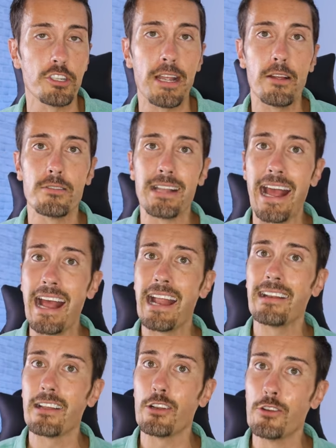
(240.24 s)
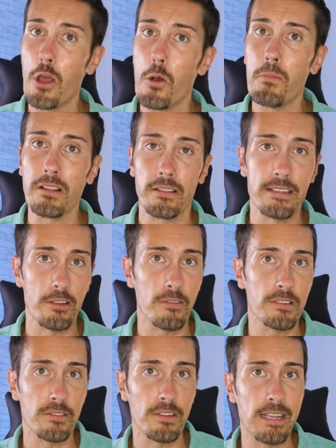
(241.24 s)
shares, and no monthly
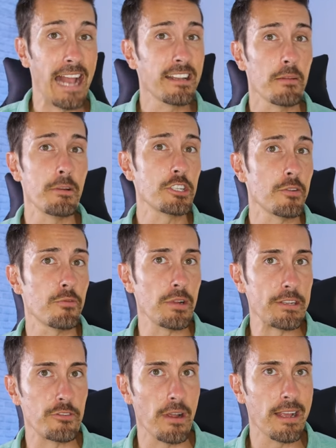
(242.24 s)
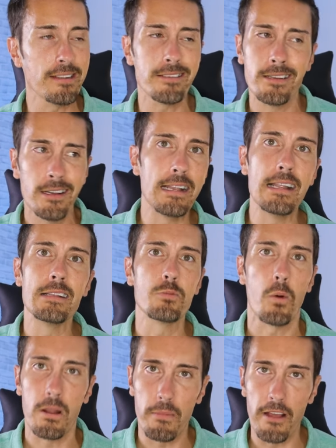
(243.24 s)
service fee and commission-free trades, it is
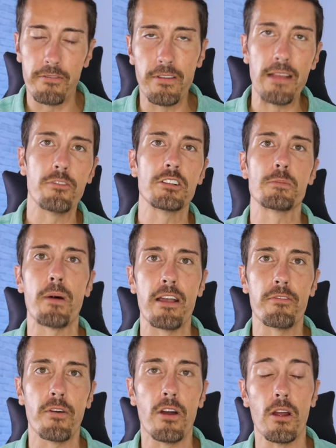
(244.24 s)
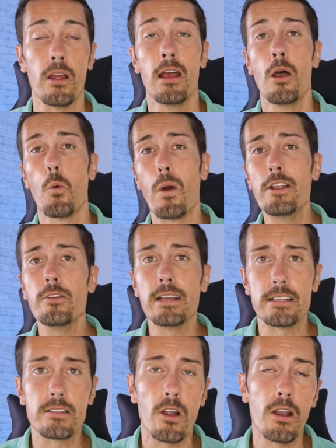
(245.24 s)
one of my favorites by far. When you
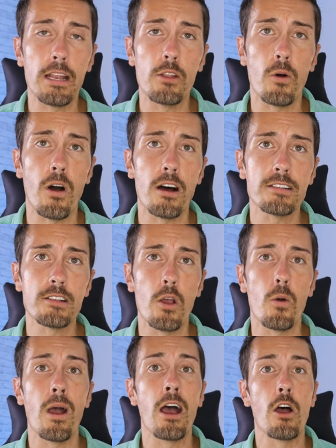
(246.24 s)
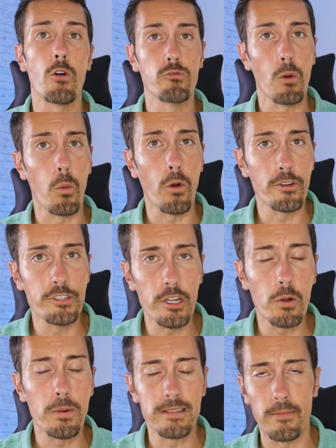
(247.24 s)
get started, they'll also reward
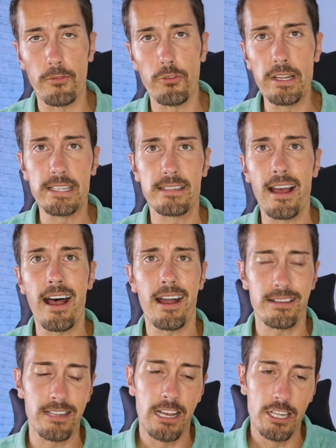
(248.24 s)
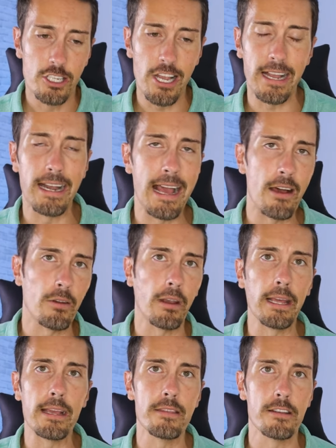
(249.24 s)
you with some free stocks. Check it out,
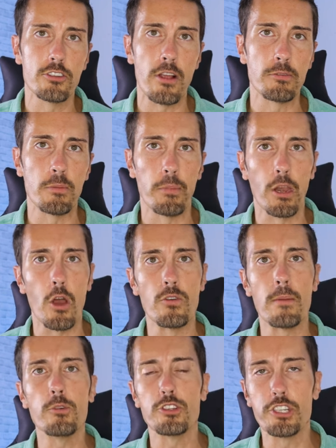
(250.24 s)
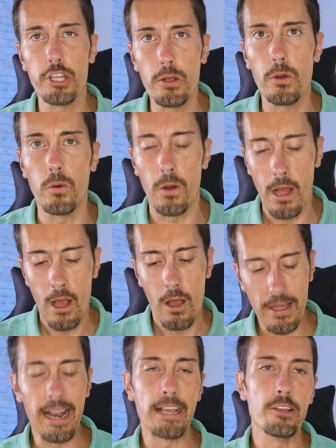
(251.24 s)
link in the description below. Number two
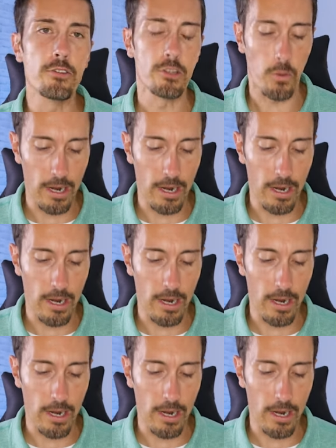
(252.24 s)
that I use